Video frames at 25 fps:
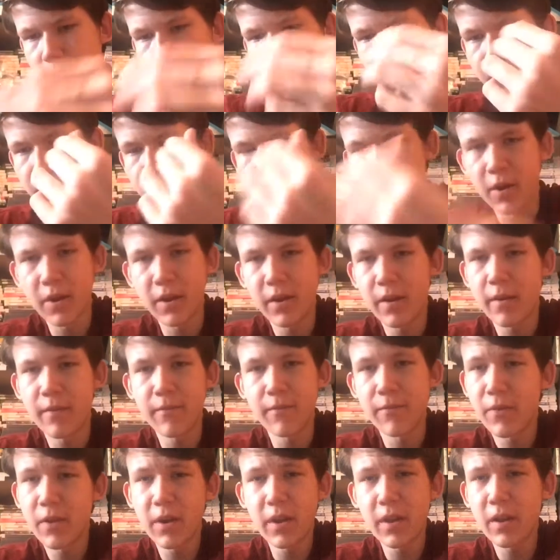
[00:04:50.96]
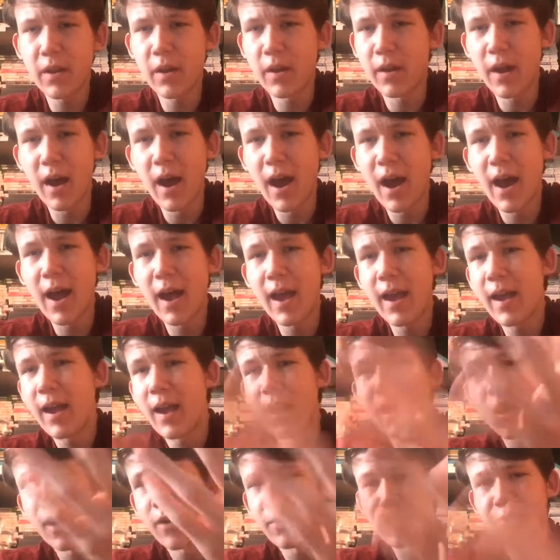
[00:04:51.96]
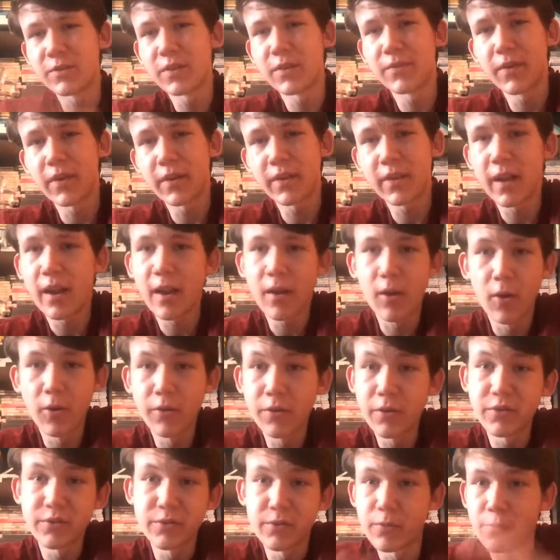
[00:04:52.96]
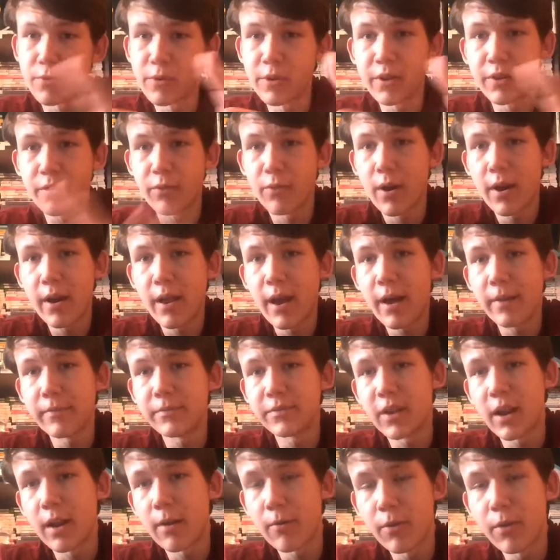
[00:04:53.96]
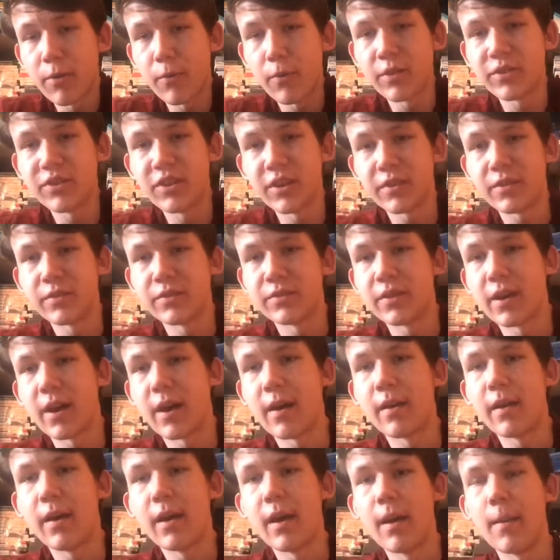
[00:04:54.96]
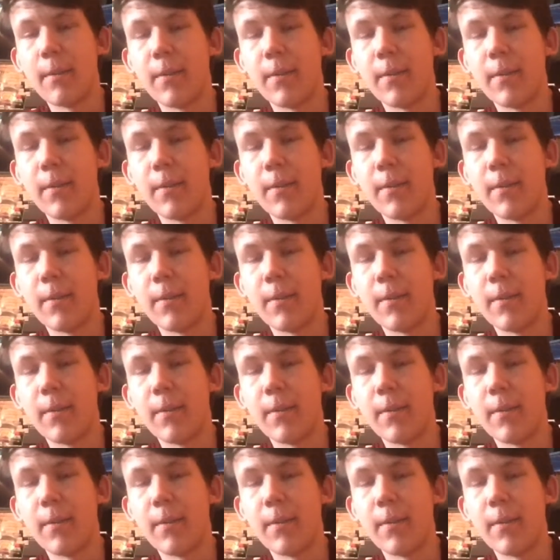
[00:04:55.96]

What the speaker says: Infinity on High, other stuff like that. I heard those are really great albums, and I really want to check those out.